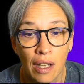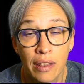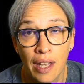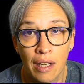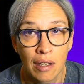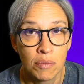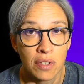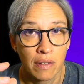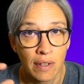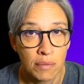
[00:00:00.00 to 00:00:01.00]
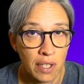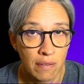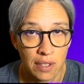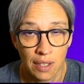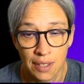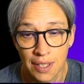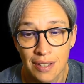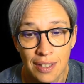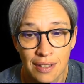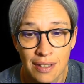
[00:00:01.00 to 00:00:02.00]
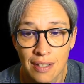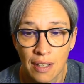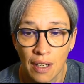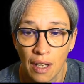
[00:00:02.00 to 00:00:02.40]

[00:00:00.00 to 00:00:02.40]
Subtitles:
They observe themselves at a distance.